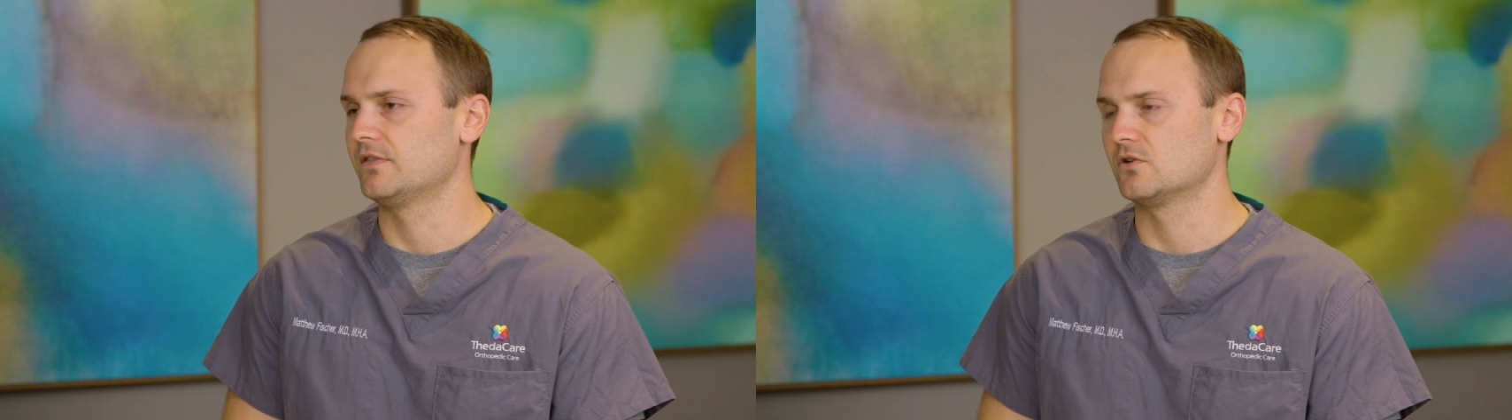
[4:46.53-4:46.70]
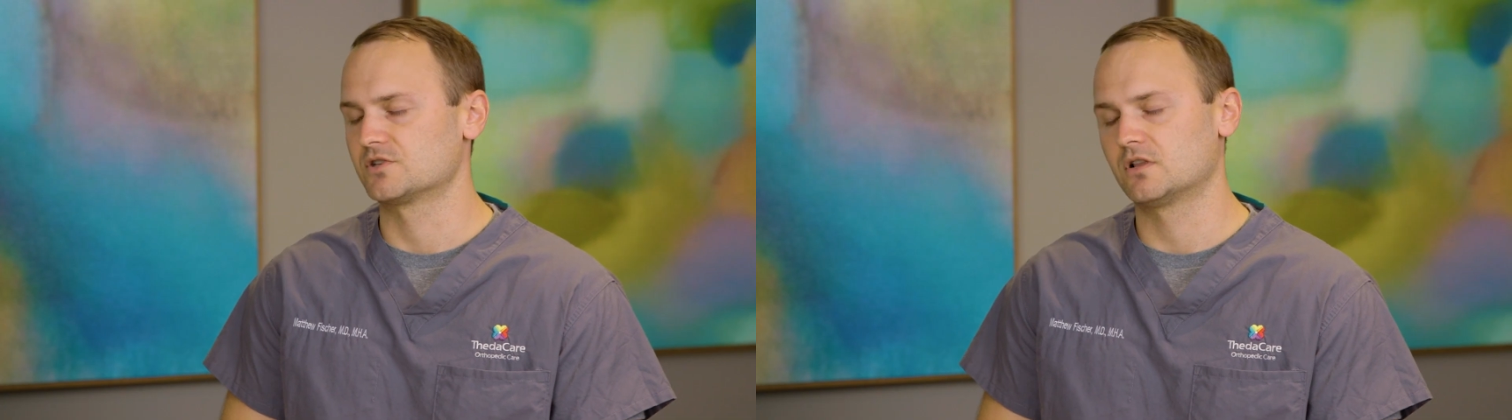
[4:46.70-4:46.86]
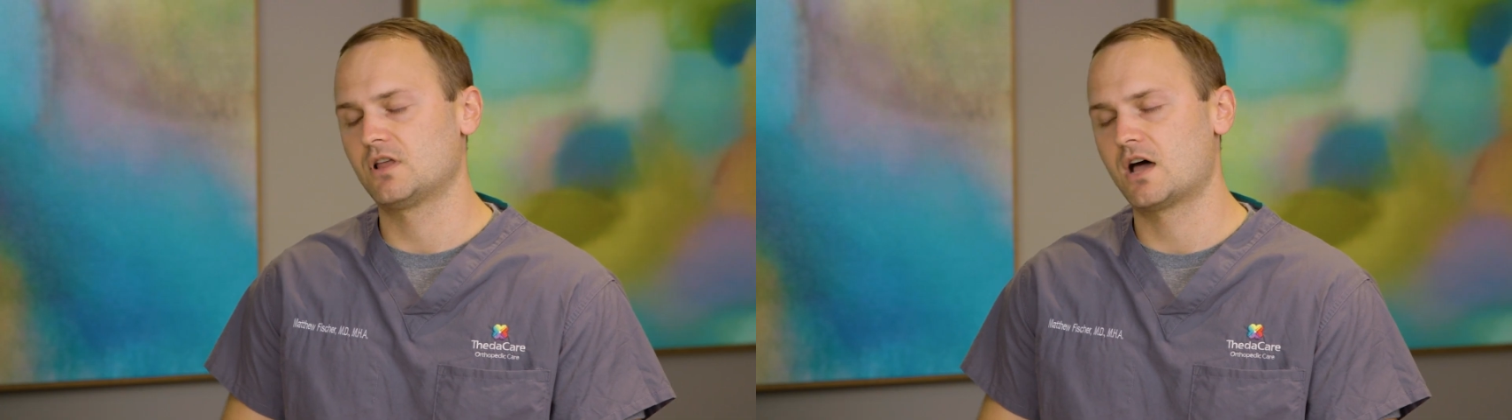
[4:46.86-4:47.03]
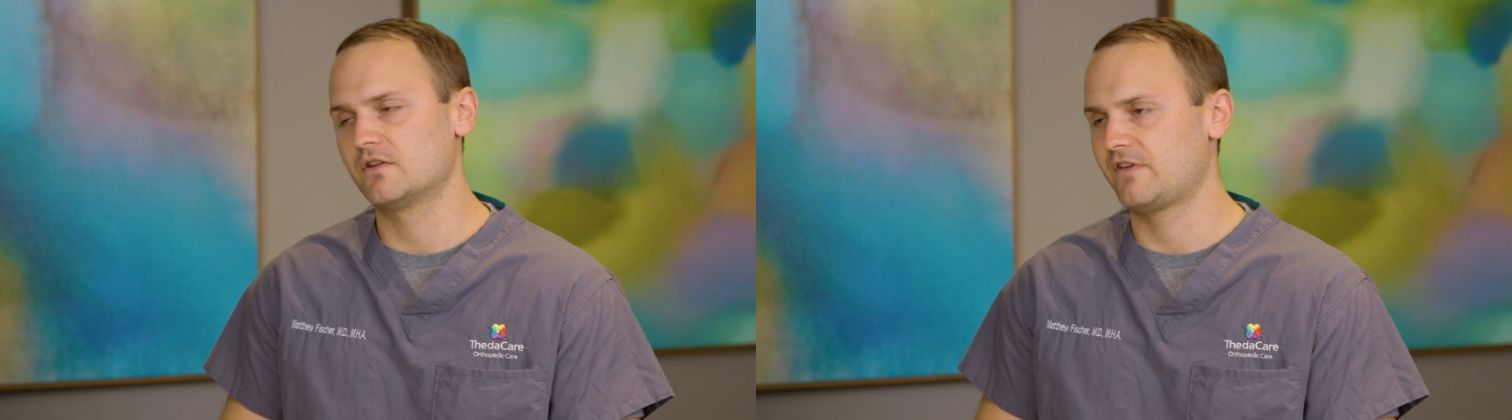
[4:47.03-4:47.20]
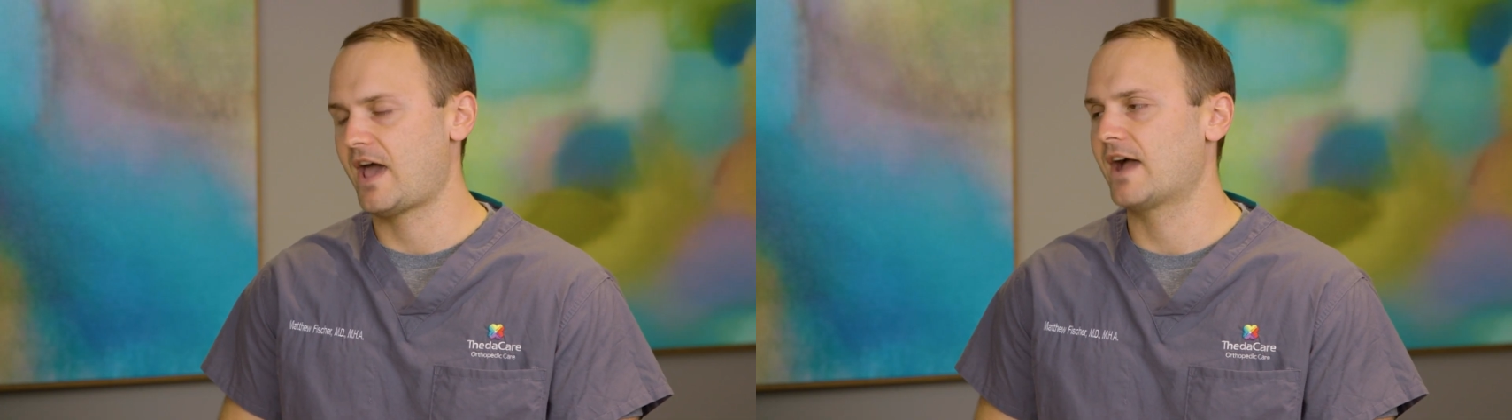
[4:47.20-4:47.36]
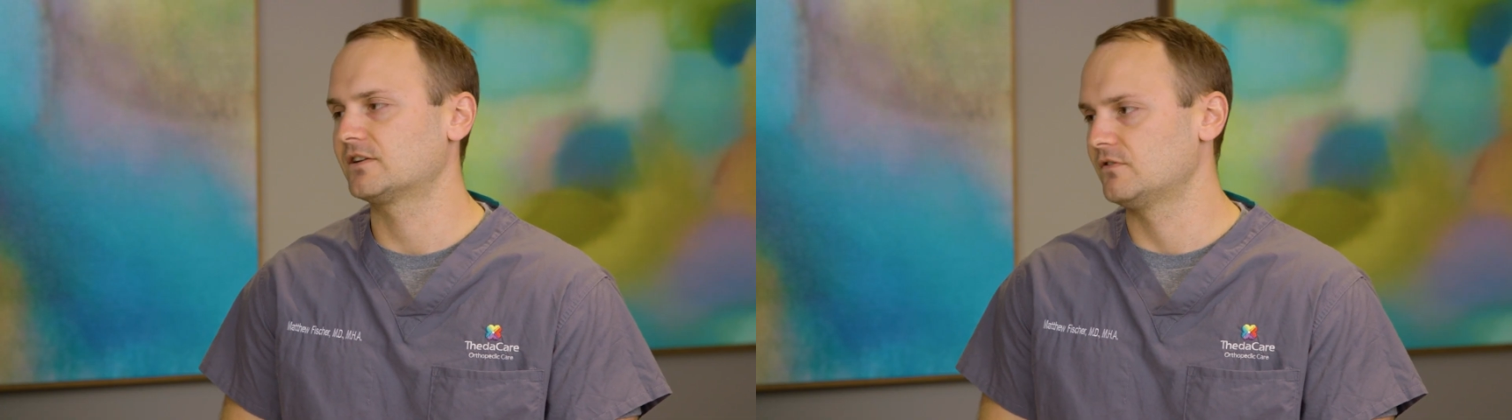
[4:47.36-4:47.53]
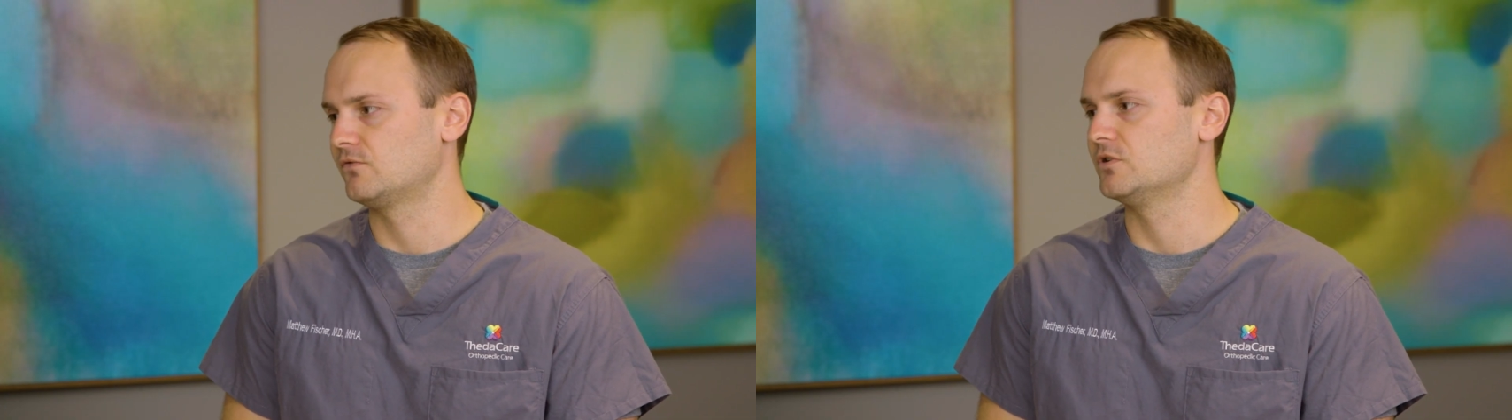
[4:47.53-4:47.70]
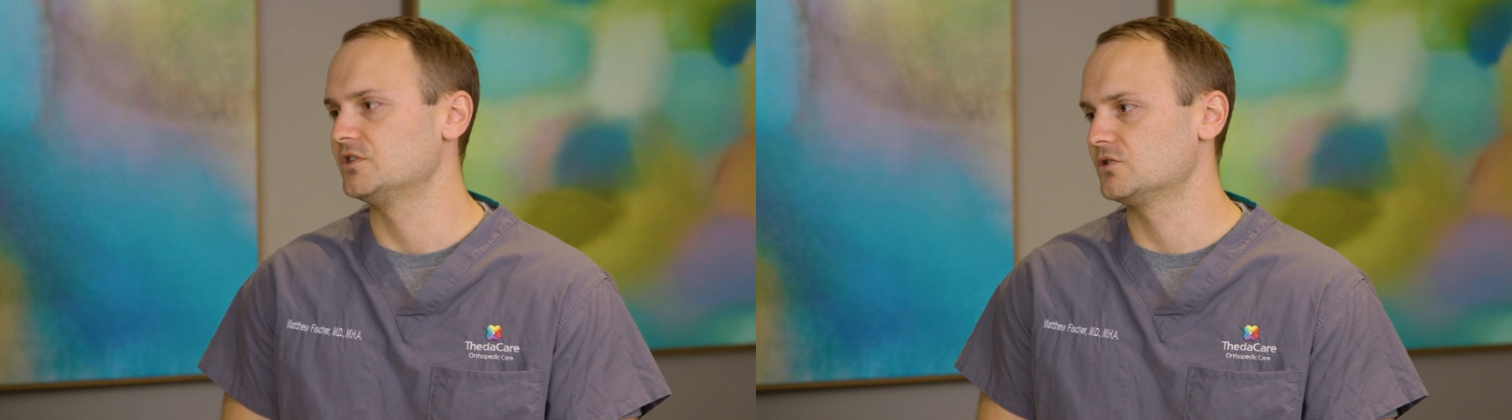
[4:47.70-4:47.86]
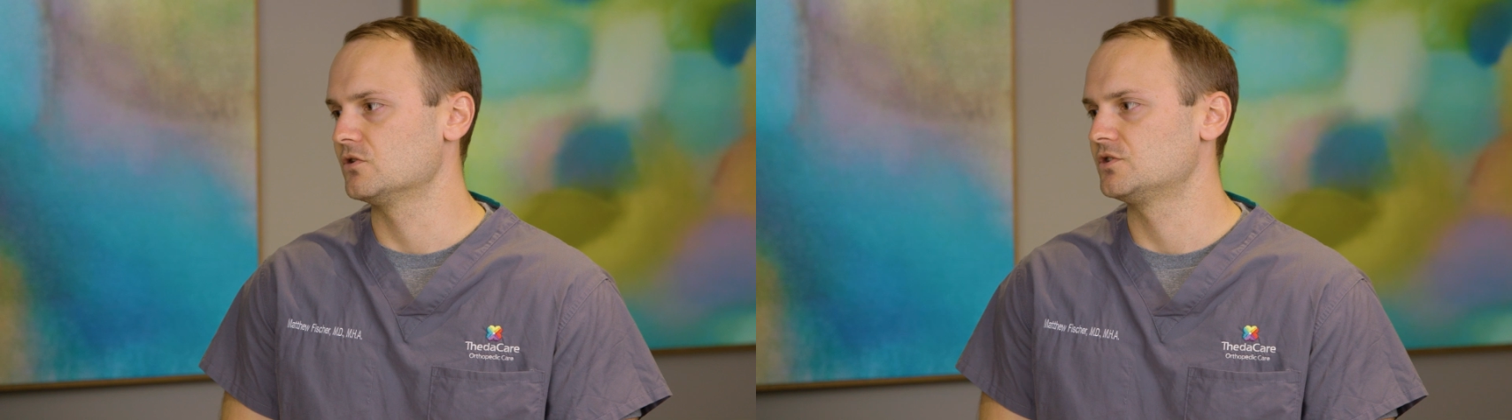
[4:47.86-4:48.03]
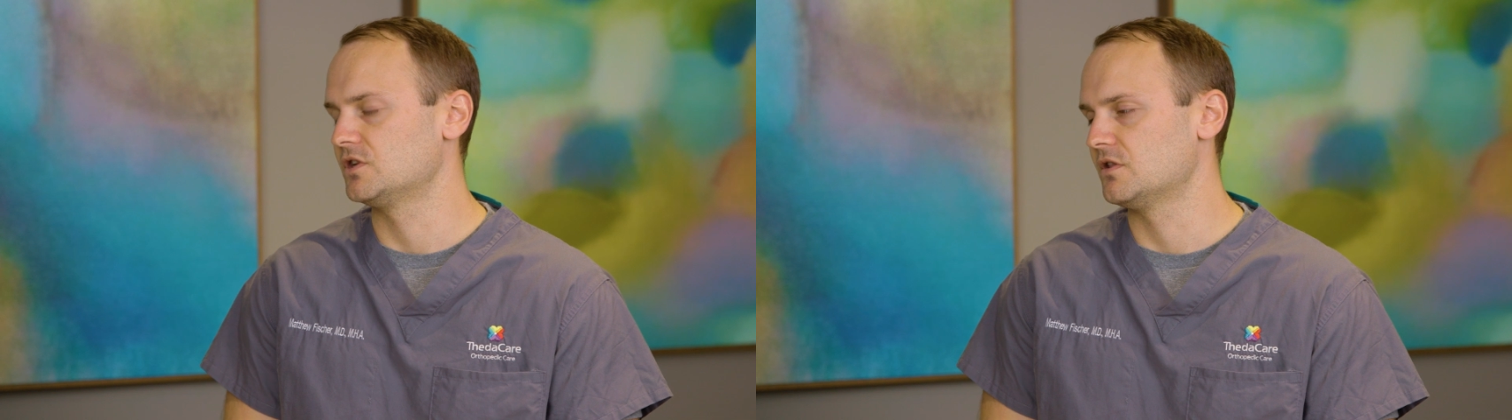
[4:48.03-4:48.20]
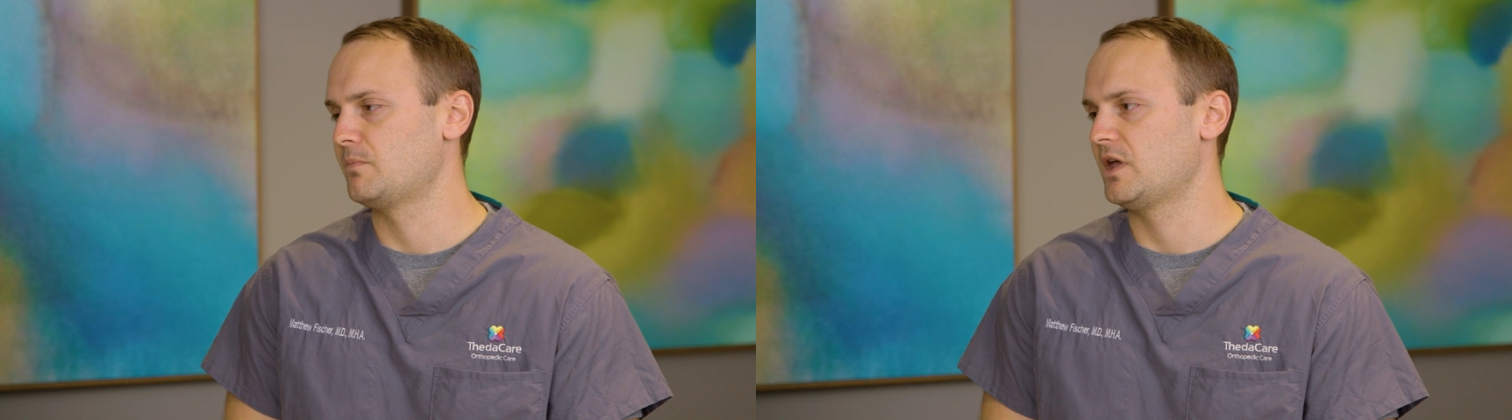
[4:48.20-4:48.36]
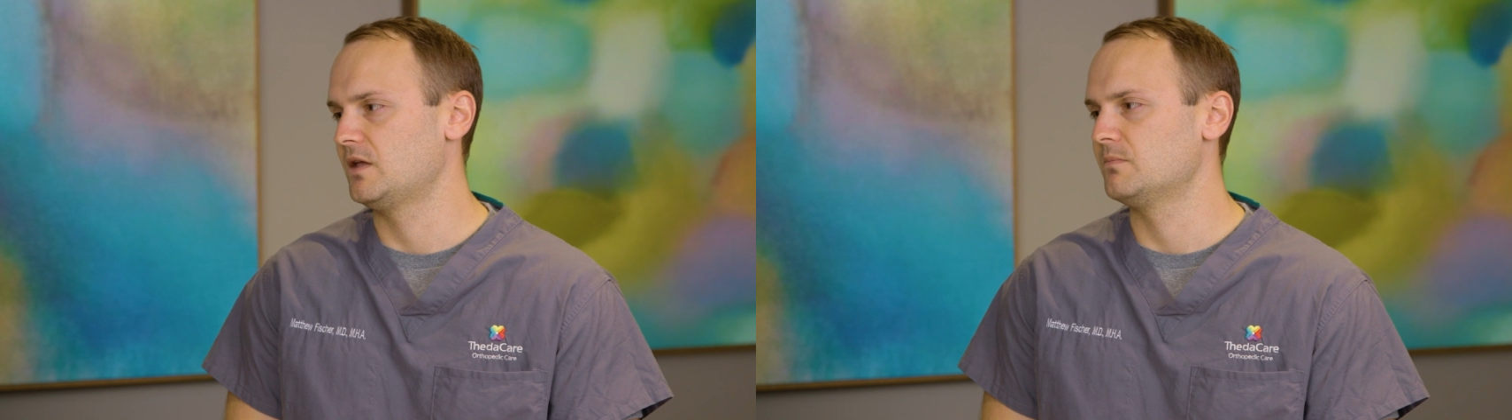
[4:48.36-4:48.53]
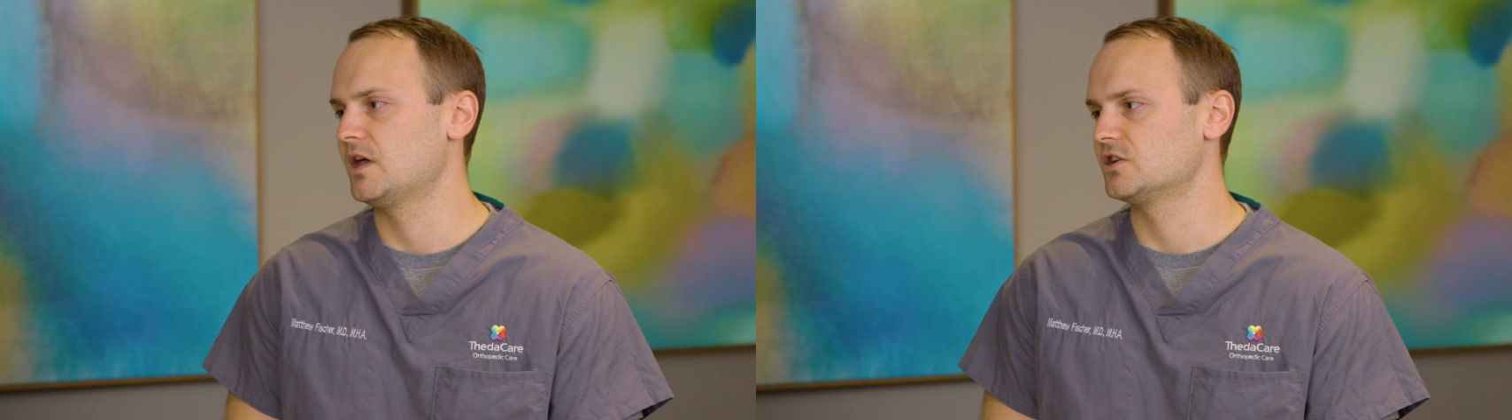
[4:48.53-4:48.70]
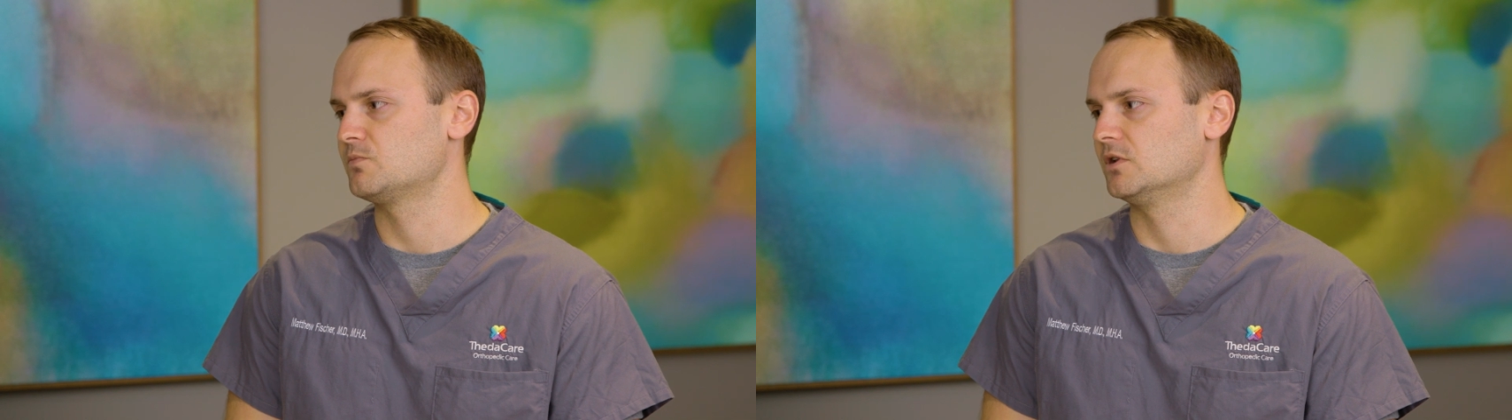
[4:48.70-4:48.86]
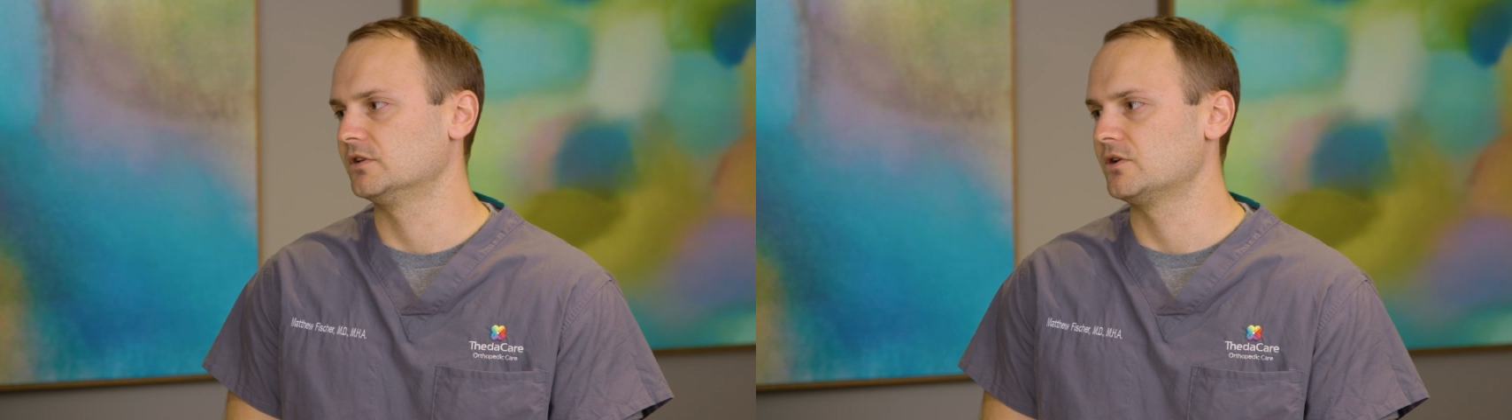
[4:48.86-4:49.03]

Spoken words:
There's a lot of active research in the pain management